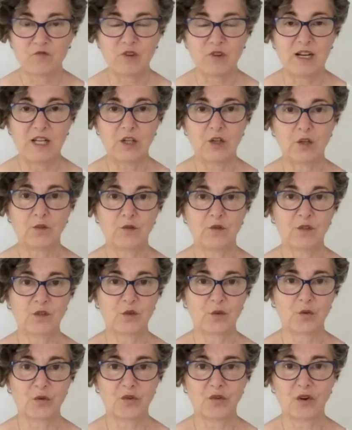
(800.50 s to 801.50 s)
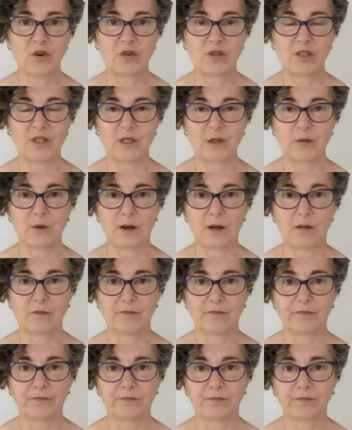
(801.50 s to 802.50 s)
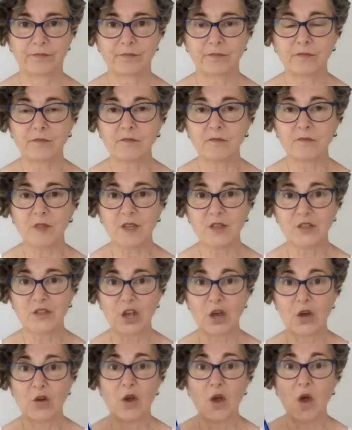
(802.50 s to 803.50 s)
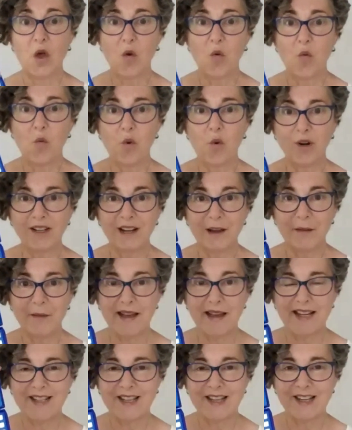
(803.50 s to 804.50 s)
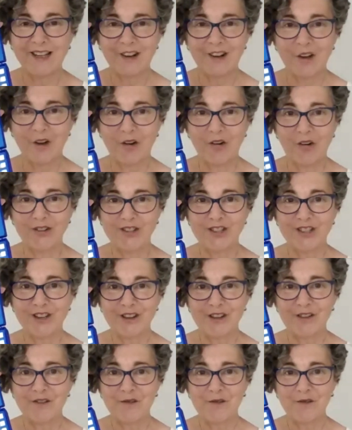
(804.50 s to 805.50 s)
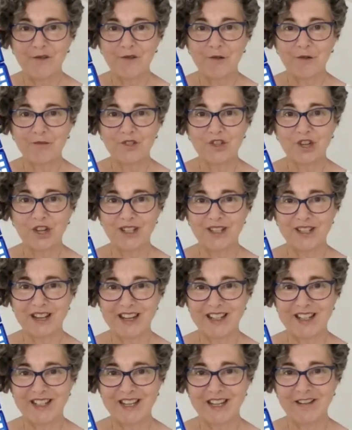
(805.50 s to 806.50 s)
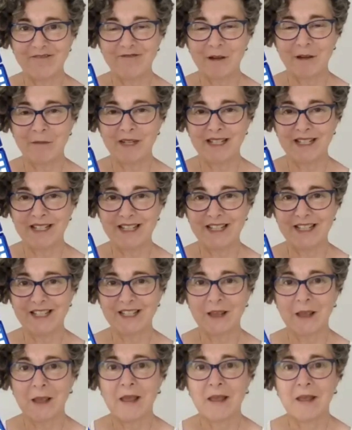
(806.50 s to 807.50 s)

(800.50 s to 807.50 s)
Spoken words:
really good for sore throats as well. So, what an amazing lot from just 18 remedies.